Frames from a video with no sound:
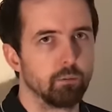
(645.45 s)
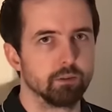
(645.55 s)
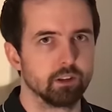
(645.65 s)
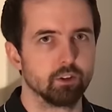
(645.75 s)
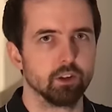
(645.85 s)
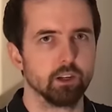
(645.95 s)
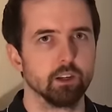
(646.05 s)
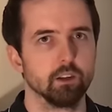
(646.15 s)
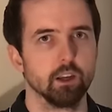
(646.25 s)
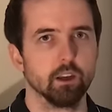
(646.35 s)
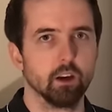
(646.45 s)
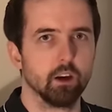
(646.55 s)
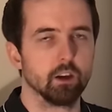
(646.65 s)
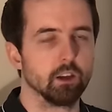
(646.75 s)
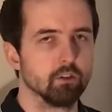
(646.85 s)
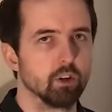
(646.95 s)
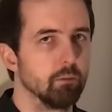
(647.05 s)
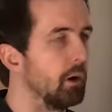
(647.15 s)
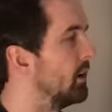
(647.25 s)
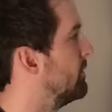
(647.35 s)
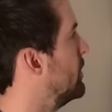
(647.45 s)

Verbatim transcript: for positioning in in, uh, in certain par